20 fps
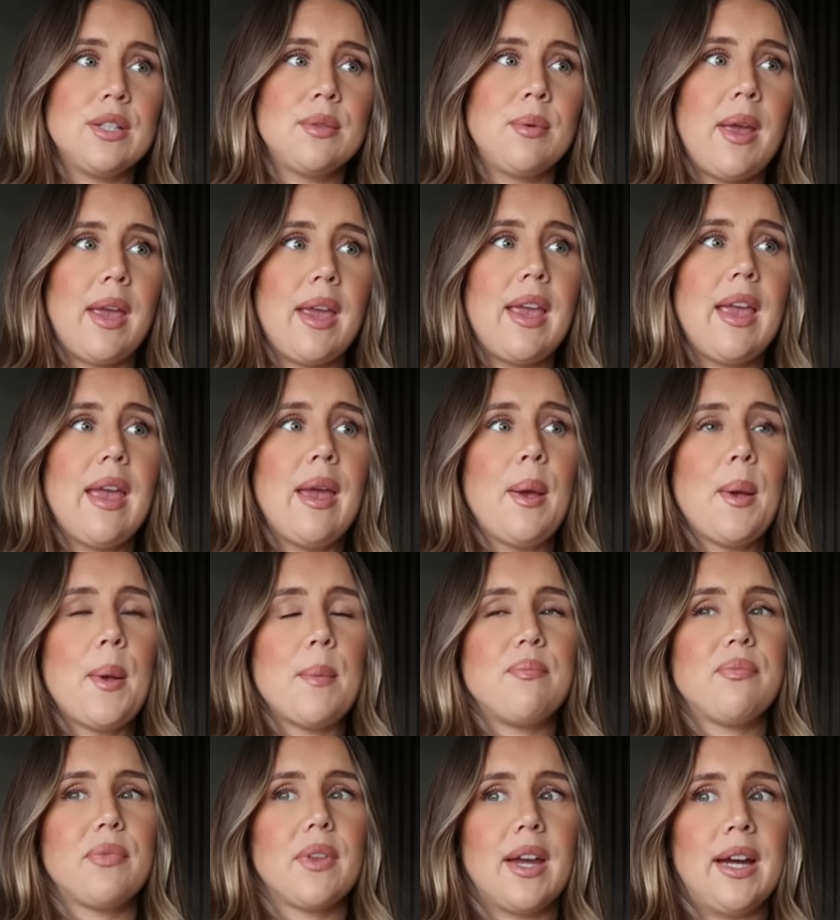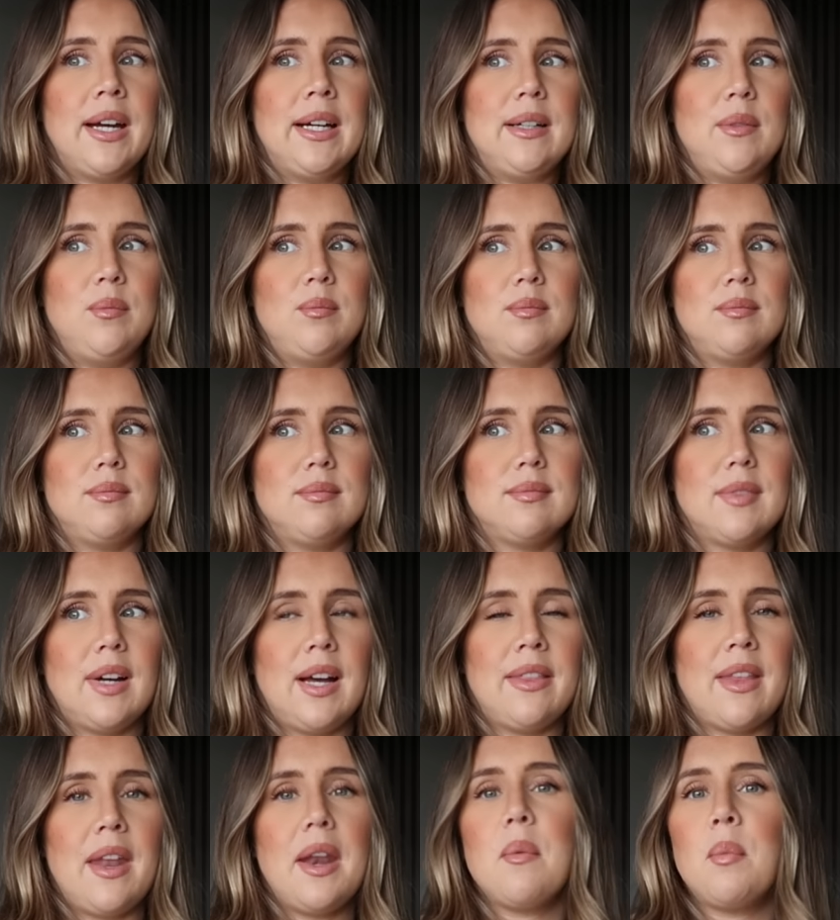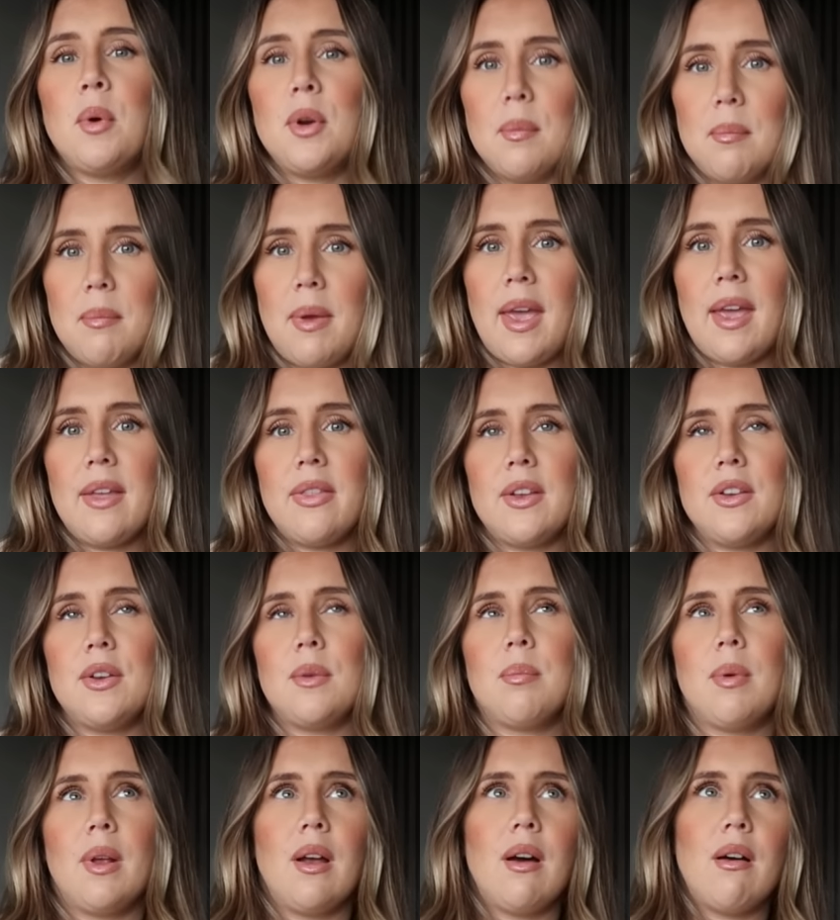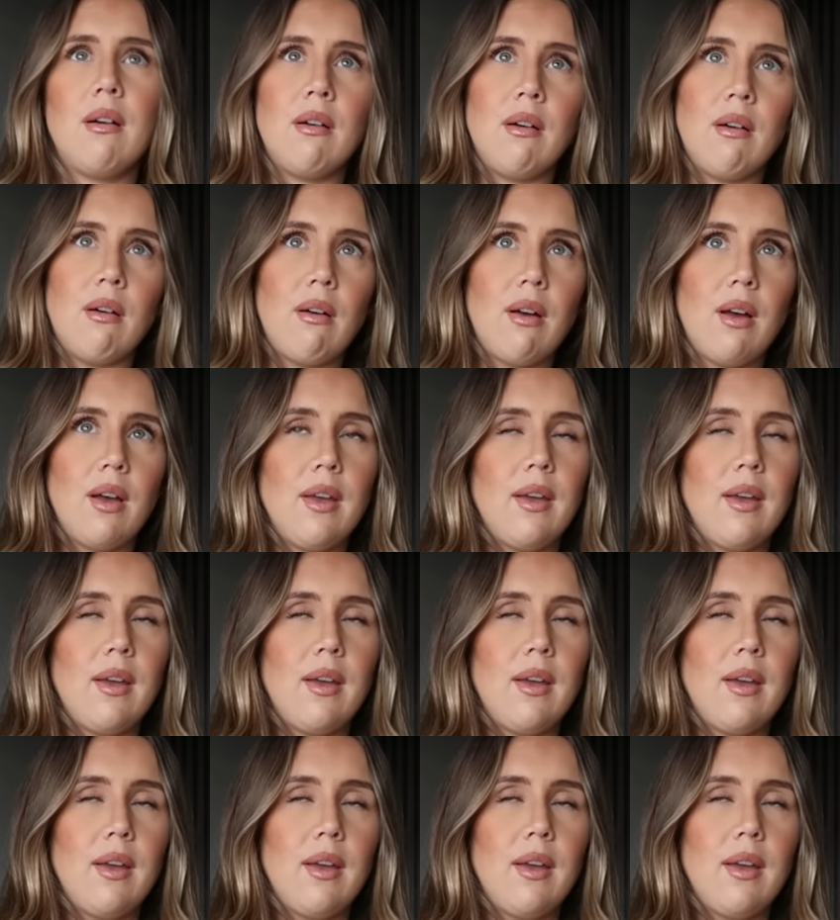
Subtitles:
suite? And then it wouldn't be, and then you'd be like, oh.